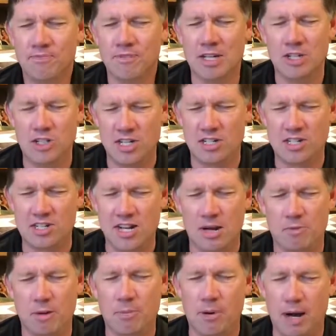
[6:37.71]
In Jesus'
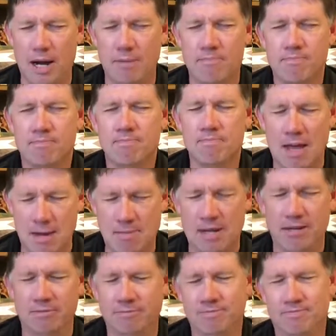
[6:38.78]
name we pray.
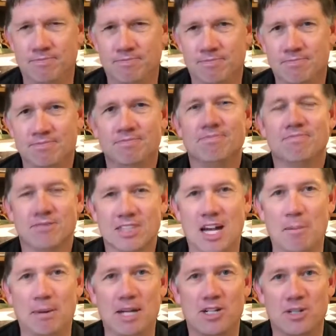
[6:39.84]
Amen.
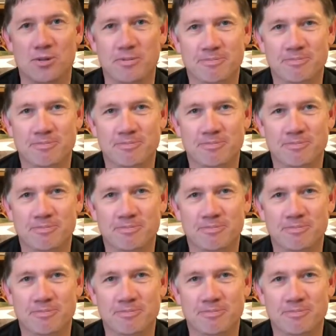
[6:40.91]
God bless you.